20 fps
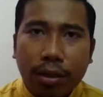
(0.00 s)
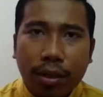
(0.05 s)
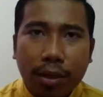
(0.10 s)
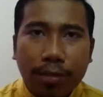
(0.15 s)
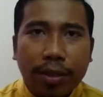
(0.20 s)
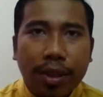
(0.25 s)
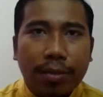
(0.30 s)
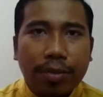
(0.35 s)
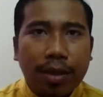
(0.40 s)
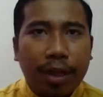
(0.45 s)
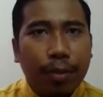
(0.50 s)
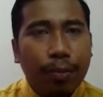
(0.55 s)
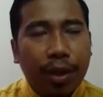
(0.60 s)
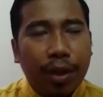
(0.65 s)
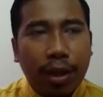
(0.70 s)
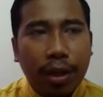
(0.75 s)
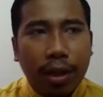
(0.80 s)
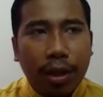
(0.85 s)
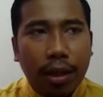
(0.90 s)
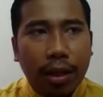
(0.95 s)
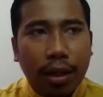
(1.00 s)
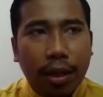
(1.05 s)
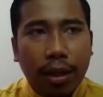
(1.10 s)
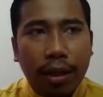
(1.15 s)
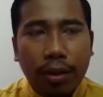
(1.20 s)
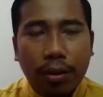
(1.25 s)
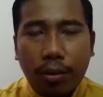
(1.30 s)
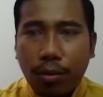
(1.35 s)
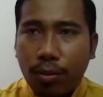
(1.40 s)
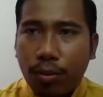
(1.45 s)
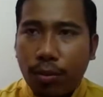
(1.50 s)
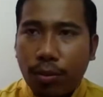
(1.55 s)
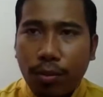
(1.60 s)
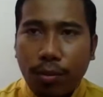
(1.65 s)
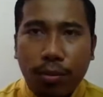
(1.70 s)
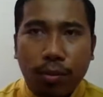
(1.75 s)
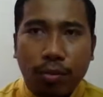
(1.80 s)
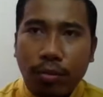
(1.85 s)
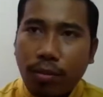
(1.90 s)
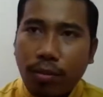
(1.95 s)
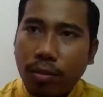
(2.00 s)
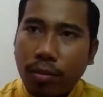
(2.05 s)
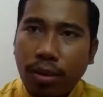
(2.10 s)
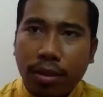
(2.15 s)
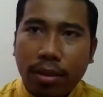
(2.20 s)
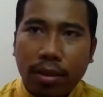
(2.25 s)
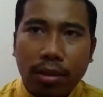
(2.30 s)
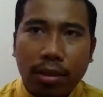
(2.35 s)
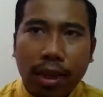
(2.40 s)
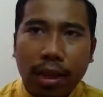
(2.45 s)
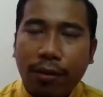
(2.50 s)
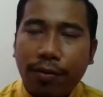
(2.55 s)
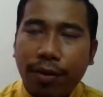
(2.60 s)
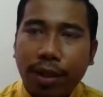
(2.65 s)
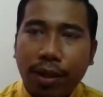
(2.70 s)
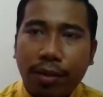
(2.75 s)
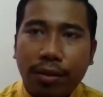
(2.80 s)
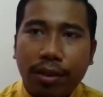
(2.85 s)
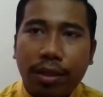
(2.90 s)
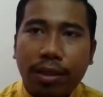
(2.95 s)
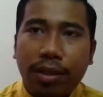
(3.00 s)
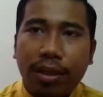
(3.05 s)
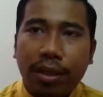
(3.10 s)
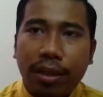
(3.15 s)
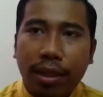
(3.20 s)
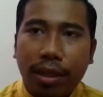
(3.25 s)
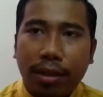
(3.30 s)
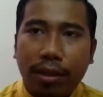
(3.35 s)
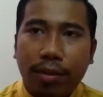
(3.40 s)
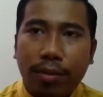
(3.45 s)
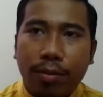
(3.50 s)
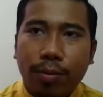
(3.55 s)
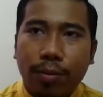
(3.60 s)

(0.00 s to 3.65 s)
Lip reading: Sometimes they pay, 10 of thousands ringgit.